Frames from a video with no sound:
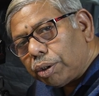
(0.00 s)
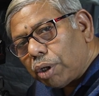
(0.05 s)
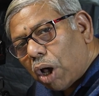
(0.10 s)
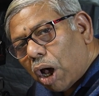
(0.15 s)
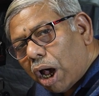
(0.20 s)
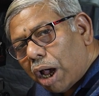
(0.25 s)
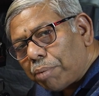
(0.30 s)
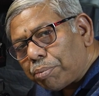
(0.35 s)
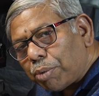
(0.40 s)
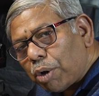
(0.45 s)

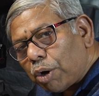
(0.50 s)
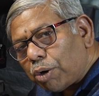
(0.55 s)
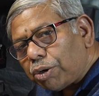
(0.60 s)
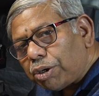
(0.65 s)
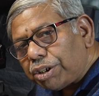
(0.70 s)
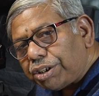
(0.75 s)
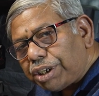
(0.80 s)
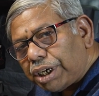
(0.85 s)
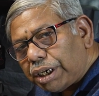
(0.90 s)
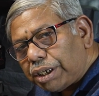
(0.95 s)
Now I'm going
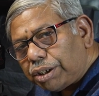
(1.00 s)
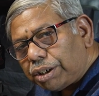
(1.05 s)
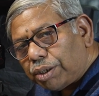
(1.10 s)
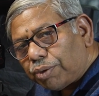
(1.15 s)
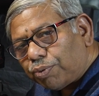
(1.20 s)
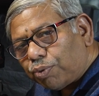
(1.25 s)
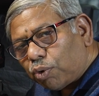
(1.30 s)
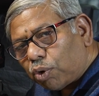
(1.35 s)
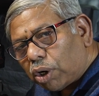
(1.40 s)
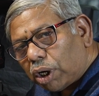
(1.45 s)
to change the
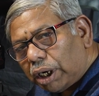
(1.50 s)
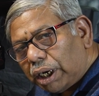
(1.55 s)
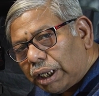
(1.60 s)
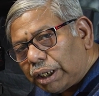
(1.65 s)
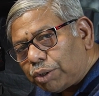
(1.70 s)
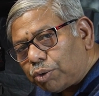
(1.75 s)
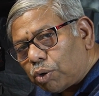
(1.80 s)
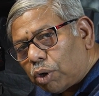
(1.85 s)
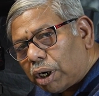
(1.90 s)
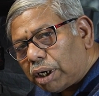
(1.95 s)
focal
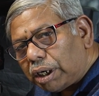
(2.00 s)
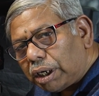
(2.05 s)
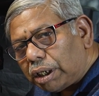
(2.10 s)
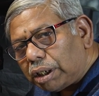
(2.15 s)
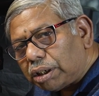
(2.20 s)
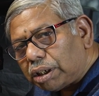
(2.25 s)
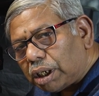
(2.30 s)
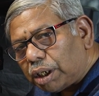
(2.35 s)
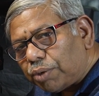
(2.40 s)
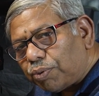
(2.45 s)
length to
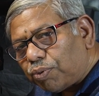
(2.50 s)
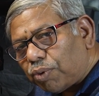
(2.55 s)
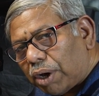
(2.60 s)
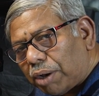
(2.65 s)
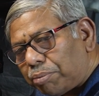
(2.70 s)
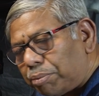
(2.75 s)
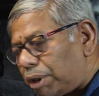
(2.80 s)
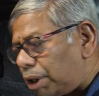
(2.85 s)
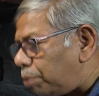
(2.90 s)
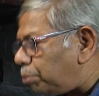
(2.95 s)

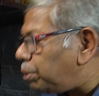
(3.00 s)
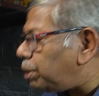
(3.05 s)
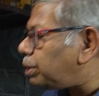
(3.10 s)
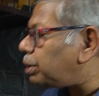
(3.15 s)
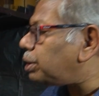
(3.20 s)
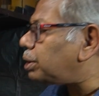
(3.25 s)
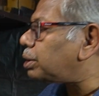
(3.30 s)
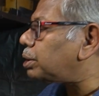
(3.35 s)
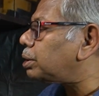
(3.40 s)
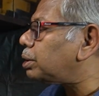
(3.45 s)
135
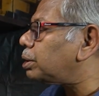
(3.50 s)
millimeter.